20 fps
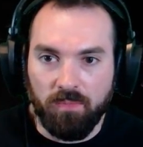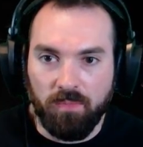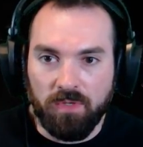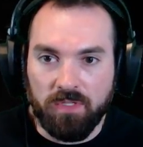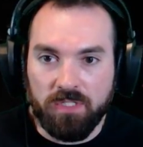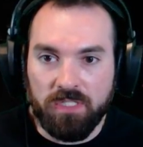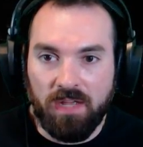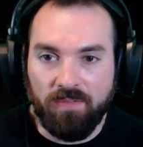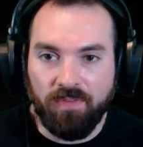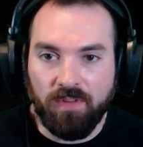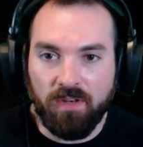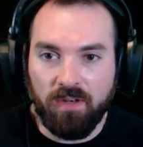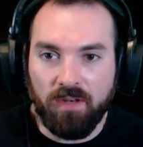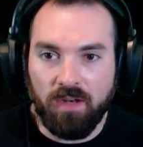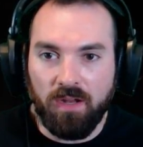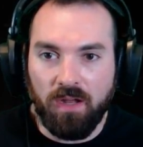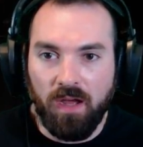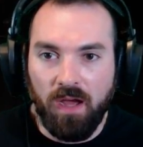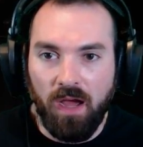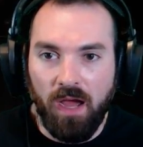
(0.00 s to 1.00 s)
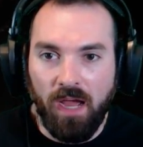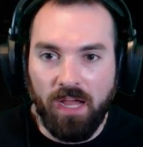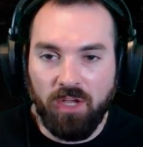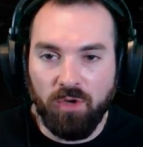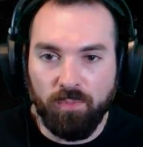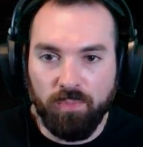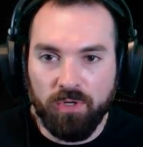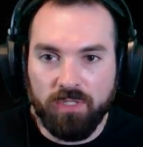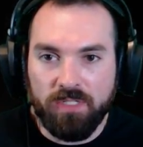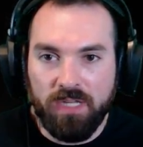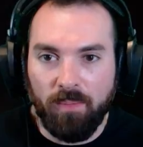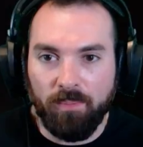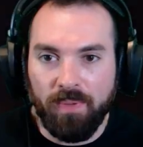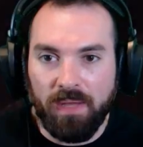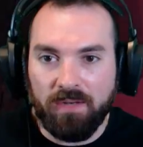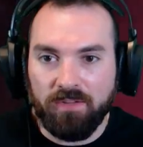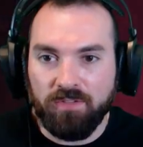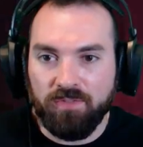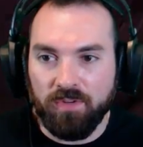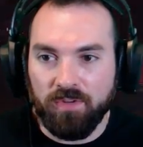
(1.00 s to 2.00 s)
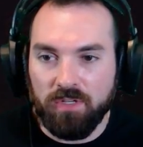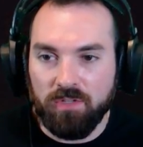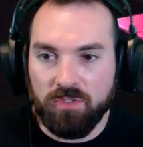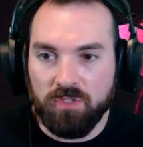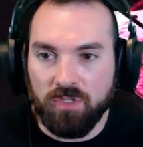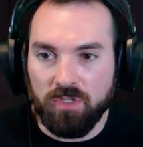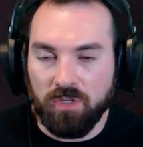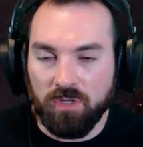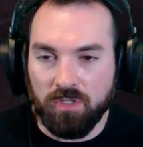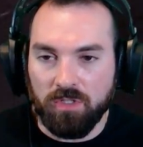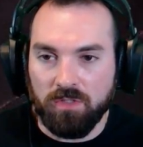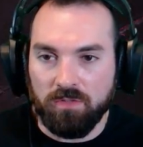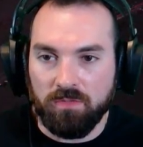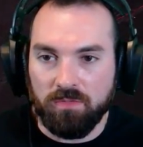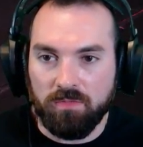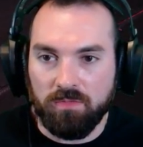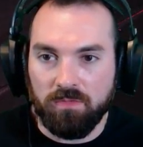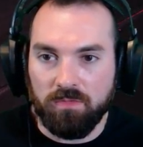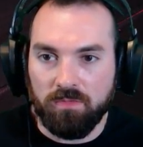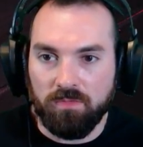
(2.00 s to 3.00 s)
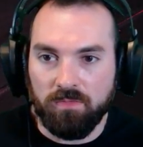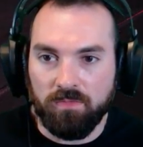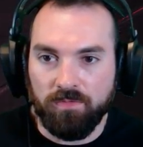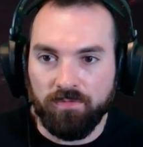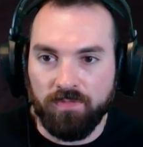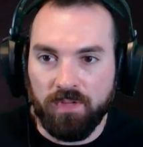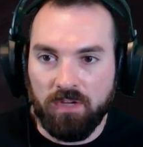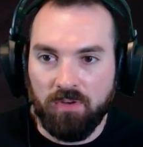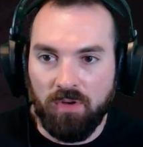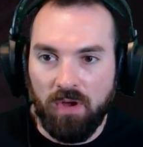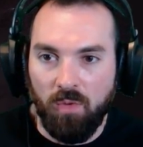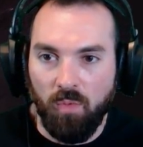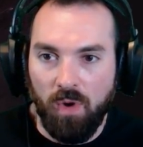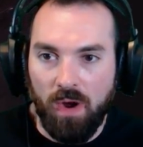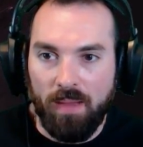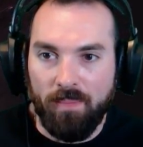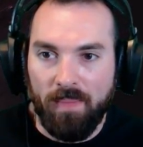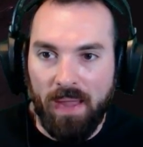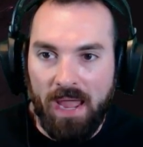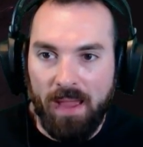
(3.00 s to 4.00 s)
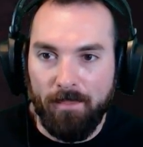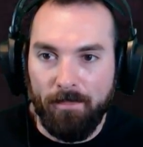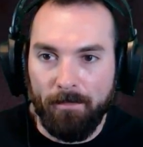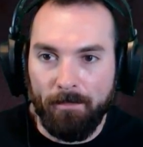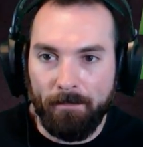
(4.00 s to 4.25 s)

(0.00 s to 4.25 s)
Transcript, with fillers: Stefan, I could put down beds for you so that you could figure out where I'm at.